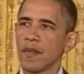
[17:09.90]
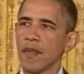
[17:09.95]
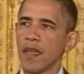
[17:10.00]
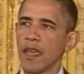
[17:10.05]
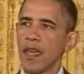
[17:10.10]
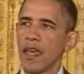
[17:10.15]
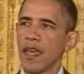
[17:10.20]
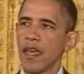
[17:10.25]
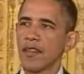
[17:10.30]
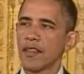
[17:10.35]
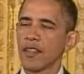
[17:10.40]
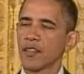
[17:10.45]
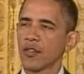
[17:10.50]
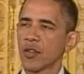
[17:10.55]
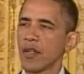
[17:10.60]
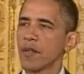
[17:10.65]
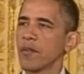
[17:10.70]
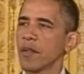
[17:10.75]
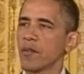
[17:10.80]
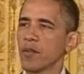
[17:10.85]
and the
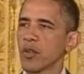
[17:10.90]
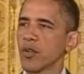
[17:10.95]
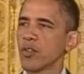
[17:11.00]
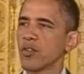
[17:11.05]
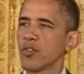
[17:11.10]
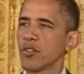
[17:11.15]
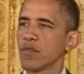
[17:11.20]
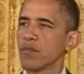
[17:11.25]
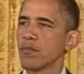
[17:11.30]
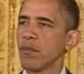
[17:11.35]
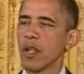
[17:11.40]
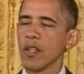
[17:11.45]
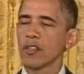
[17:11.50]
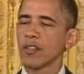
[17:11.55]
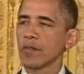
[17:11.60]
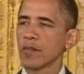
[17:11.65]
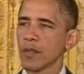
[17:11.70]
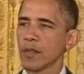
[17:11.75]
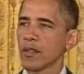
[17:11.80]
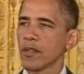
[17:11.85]
treatment produced
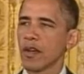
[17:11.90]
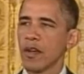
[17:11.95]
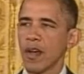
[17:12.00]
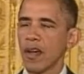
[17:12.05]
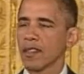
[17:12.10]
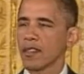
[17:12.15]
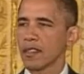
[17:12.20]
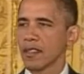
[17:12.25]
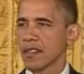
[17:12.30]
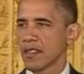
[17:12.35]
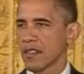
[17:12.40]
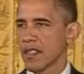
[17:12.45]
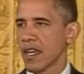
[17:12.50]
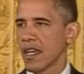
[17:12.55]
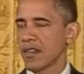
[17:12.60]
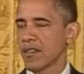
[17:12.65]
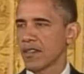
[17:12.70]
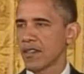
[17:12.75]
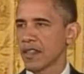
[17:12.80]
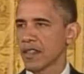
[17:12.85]
multiple costly
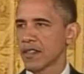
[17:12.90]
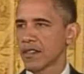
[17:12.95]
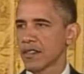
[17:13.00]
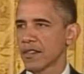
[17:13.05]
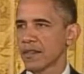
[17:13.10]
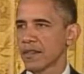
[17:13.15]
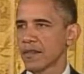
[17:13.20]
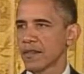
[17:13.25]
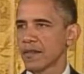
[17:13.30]
side effects.